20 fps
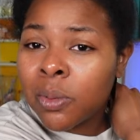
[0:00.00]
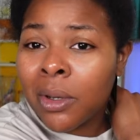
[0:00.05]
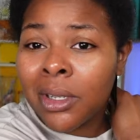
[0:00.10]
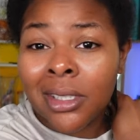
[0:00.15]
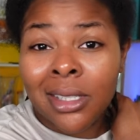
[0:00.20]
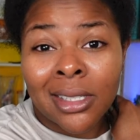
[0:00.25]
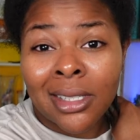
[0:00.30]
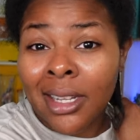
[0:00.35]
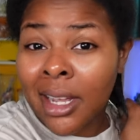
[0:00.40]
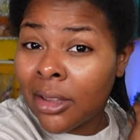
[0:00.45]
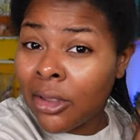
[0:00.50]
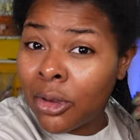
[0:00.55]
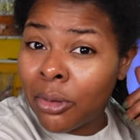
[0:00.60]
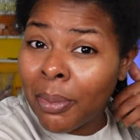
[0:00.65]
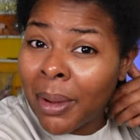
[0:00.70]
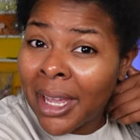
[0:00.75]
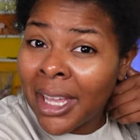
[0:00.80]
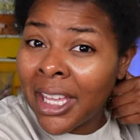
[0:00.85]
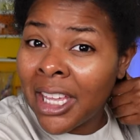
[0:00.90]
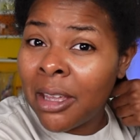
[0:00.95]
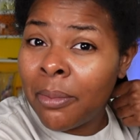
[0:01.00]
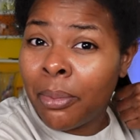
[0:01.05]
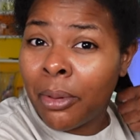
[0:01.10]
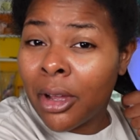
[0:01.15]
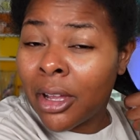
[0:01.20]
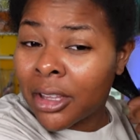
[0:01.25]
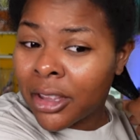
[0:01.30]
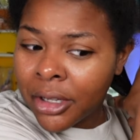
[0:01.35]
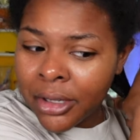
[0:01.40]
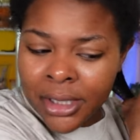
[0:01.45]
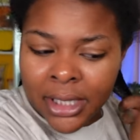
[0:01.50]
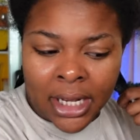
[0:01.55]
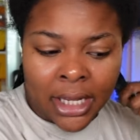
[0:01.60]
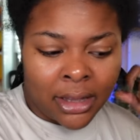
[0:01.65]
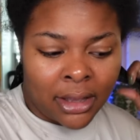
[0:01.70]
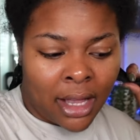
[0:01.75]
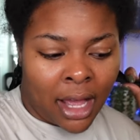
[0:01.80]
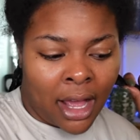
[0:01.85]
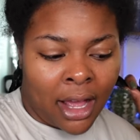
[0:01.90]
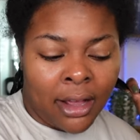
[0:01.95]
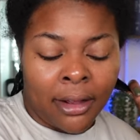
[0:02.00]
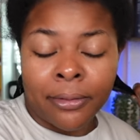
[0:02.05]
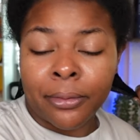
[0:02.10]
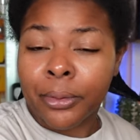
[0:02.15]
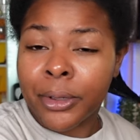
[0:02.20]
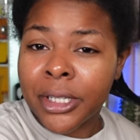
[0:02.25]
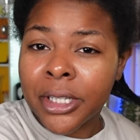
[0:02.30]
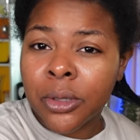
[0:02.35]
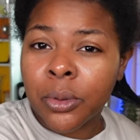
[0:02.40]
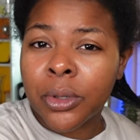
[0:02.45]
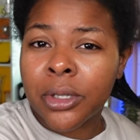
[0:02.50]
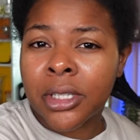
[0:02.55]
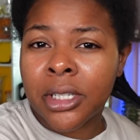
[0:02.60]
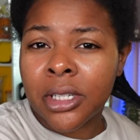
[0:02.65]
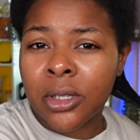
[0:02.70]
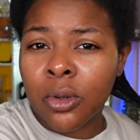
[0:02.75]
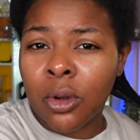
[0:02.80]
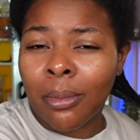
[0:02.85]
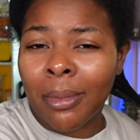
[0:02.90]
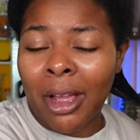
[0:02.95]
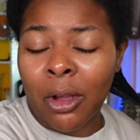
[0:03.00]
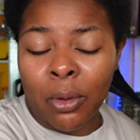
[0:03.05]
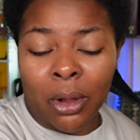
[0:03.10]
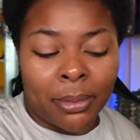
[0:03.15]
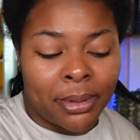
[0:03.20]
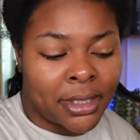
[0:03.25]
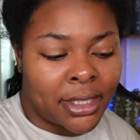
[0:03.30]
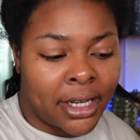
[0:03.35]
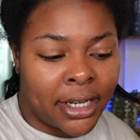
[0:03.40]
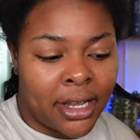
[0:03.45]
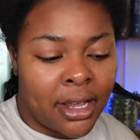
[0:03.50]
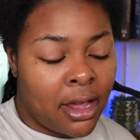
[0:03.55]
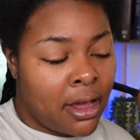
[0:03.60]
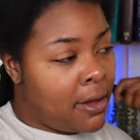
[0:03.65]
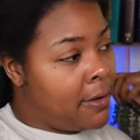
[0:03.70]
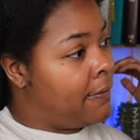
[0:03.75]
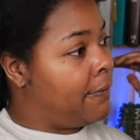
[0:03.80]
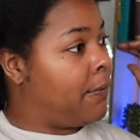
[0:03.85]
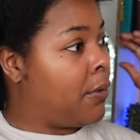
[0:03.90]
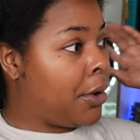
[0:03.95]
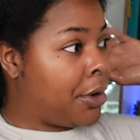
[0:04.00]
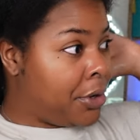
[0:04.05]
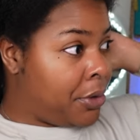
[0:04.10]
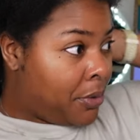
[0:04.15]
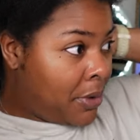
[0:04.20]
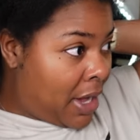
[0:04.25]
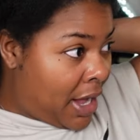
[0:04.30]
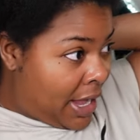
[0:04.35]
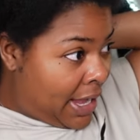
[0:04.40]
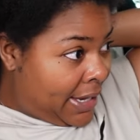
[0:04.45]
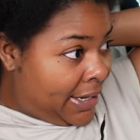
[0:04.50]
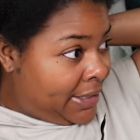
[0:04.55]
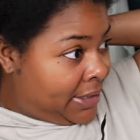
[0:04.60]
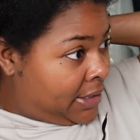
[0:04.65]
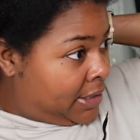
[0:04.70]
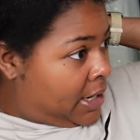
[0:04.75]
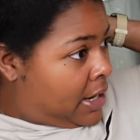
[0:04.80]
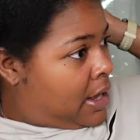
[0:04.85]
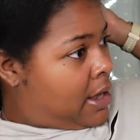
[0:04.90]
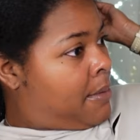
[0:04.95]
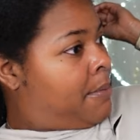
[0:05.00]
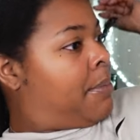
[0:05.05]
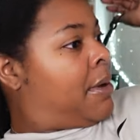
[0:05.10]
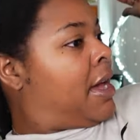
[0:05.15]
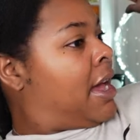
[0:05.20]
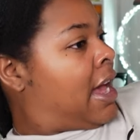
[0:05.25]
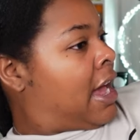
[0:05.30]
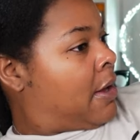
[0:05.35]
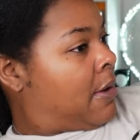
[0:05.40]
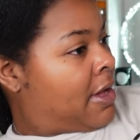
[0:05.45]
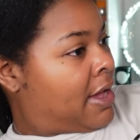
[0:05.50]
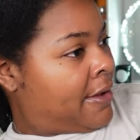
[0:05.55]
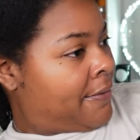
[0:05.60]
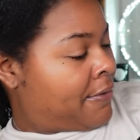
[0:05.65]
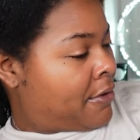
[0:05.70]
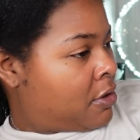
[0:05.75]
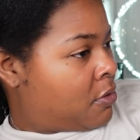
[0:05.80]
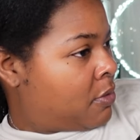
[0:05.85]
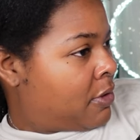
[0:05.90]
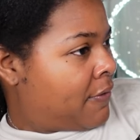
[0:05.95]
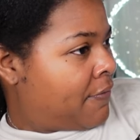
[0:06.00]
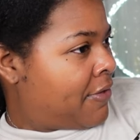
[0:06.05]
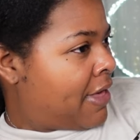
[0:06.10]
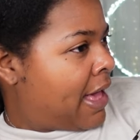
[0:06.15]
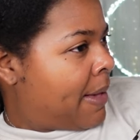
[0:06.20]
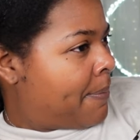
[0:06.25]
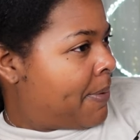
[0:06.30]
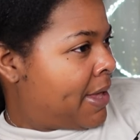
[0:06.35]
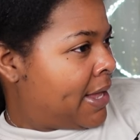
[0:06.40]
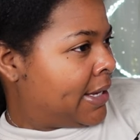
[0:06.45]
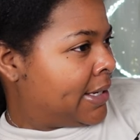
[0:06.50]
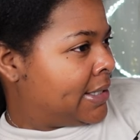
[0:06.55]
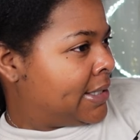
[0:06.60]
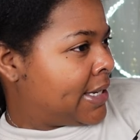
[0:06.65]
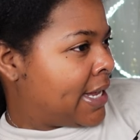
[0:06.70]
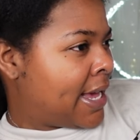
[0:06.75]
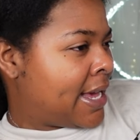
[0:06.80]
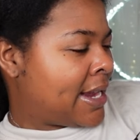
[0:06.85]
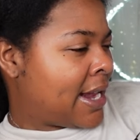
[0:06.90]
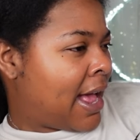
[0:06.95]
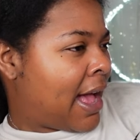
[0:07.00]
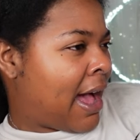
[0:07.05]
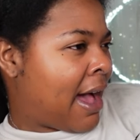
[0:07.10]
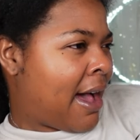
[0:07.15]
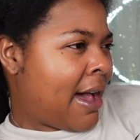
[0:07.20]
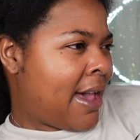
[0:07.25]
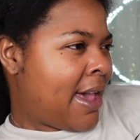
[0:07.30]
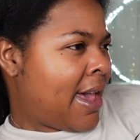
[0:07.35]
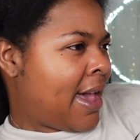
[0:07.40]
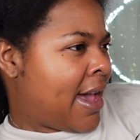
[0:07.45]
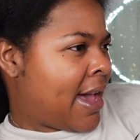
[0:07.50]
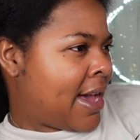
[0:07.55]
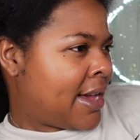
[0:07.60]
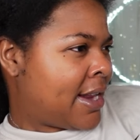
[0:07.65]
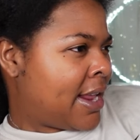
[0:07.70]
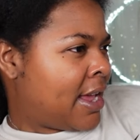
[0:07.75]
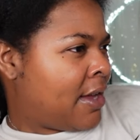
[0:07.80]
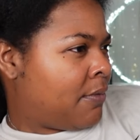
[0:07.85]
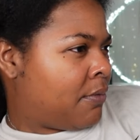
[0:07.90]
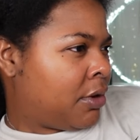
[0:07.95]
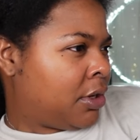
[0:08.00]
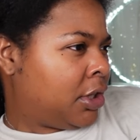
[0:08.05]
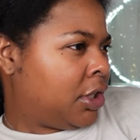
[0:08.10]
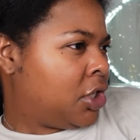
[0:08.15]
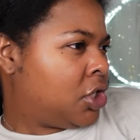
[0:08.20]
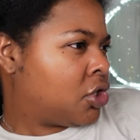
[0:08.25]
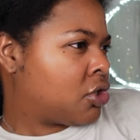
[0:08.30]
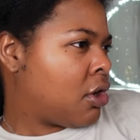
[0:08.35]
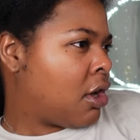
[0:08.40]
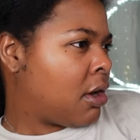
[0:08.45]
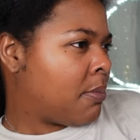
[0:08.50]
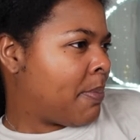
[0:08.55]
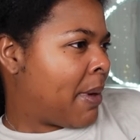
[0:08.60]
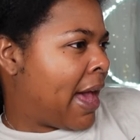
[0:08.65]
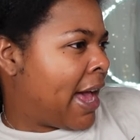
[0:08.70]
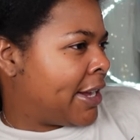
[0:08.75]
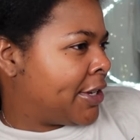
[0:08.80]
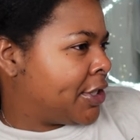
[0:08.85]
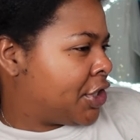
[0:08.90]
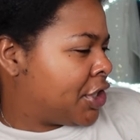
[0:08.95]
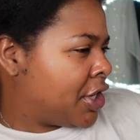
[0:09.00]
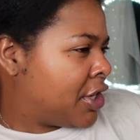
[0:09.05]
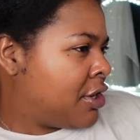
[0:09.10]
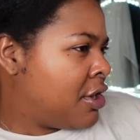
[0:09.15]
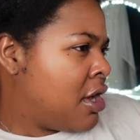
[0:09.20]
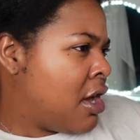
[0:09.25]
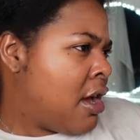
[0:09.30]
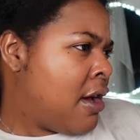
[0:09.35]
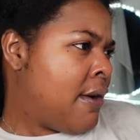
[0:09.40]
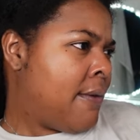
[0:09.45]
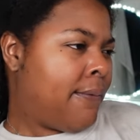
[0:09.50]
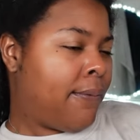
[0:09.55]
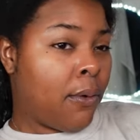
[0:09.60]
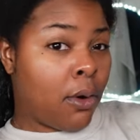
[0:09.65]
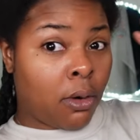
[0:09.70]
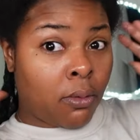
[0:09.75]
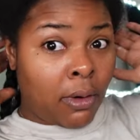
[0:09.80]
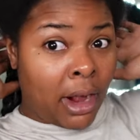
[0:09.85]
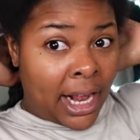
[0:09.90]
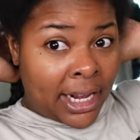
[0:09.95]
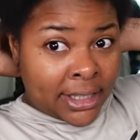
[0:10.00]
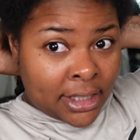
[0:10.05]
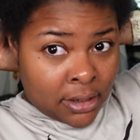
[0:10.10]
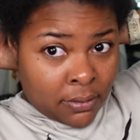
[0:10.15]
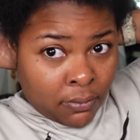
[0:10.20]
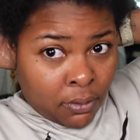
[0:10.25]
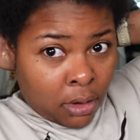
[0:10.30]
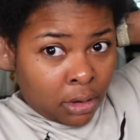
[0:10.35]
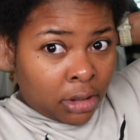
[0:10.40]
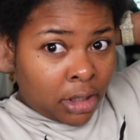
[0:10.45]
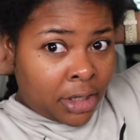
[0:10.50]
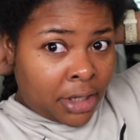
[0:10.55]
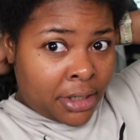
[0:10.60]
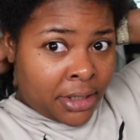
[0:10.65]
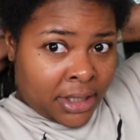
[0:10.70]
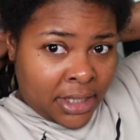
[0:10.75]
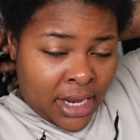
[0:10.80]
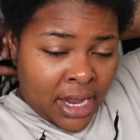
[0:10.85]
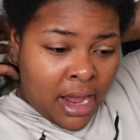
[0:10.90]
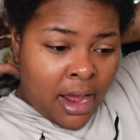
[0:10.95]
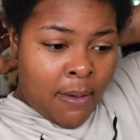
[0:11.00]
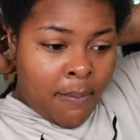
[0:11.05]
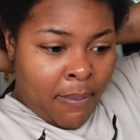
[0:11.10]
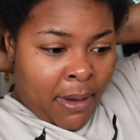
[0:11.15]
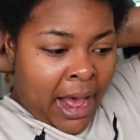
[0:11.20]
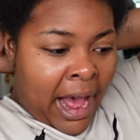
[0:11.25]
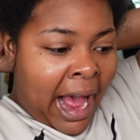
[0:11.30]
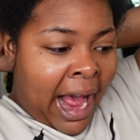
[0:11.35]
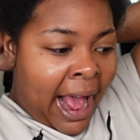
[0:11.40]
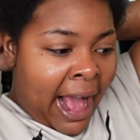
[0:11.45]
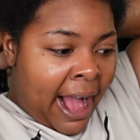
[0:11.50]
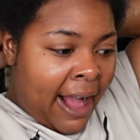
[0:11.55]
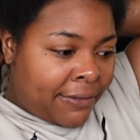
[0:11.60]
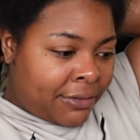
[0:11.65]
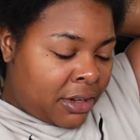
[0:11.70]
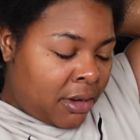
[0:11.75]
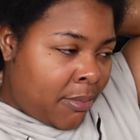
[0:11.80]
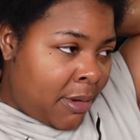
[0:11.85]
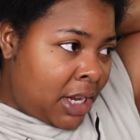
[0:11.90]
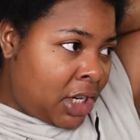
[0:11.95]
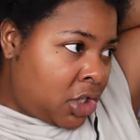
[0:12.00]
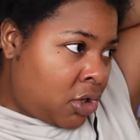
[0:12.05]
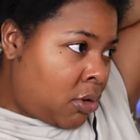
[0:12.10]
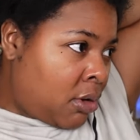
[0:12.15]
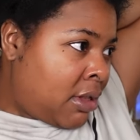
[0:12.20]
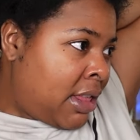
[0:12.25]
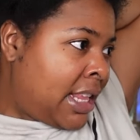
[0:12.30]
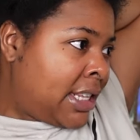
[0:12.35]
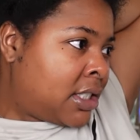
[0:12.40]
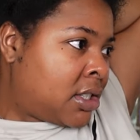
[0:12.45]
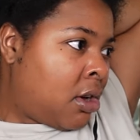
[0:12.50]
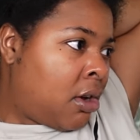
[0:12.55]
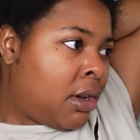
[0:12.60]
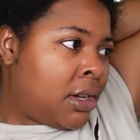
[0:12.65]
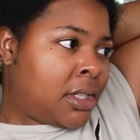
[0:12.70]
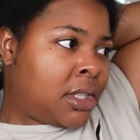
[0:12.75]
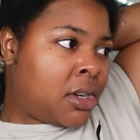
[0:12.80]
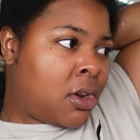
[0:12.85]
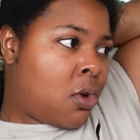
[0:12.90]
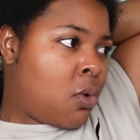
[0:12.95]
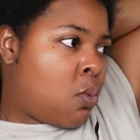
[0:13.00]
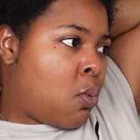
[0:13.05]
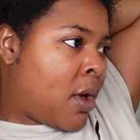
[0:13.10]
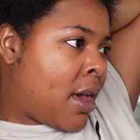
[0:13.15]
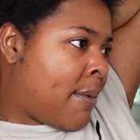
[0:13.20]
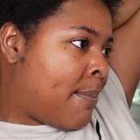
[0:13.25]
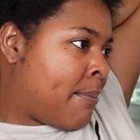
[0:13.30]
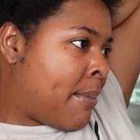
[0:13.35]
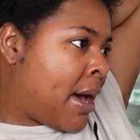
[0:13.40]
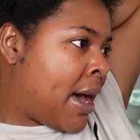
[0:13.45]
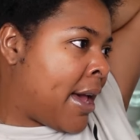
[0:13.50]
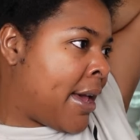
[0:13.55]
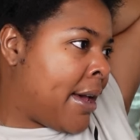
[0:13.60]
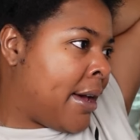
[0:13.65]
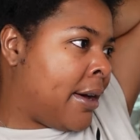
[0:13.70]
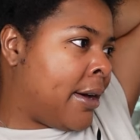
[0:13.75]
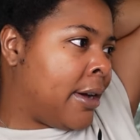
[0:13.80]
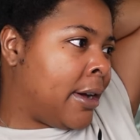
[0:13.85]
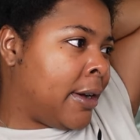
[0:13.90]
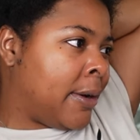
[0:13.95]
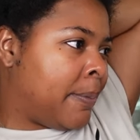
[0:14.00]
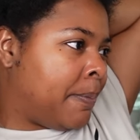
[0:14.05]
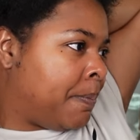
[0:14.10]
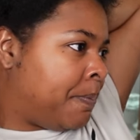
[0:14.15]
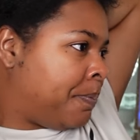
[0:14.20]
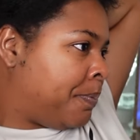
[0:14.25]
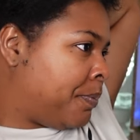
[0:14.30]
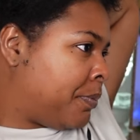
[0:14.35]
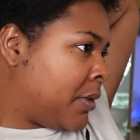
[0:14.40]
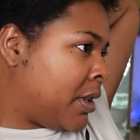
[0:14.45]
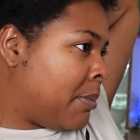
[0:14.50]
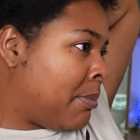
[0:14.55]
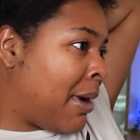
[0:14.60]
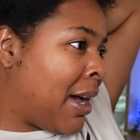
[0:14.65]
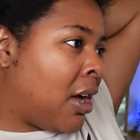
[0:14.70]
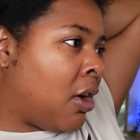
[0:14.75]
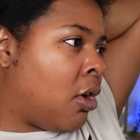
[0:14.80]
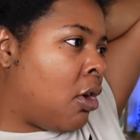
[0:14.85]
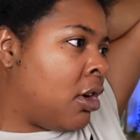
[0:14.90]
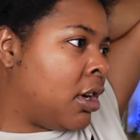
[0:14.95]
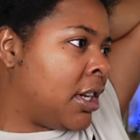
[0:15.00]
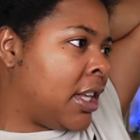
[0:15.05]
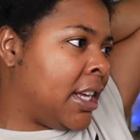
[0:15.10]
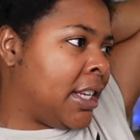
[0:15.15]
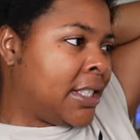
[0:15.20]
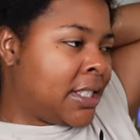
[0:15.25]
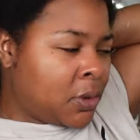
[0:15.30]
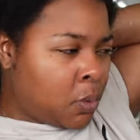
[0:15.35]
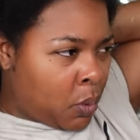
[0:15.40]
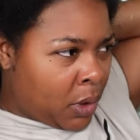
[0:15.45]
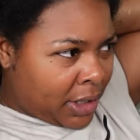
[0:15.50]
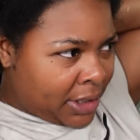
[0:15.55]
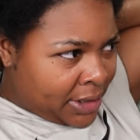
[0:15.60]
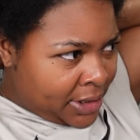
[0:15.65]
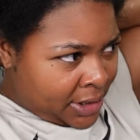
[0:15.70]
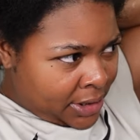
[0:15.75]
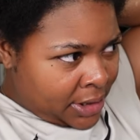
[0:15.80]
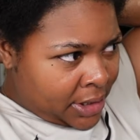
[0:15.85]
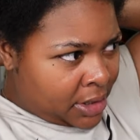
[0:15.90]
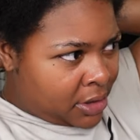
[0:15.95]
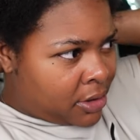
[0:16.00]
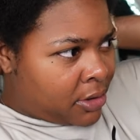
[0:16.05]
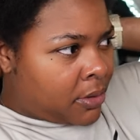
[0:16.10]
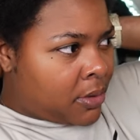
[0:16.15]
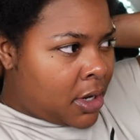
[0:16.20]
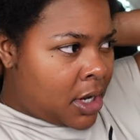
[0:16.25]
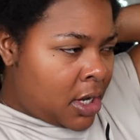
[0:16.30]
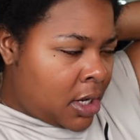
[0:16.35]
want to download my email ebook, there's a lot of resources on my website for you guys. But however, with that being said, I had a really strong passion for rods and rollers, but I have to make sure that's also with my um my audience wants too.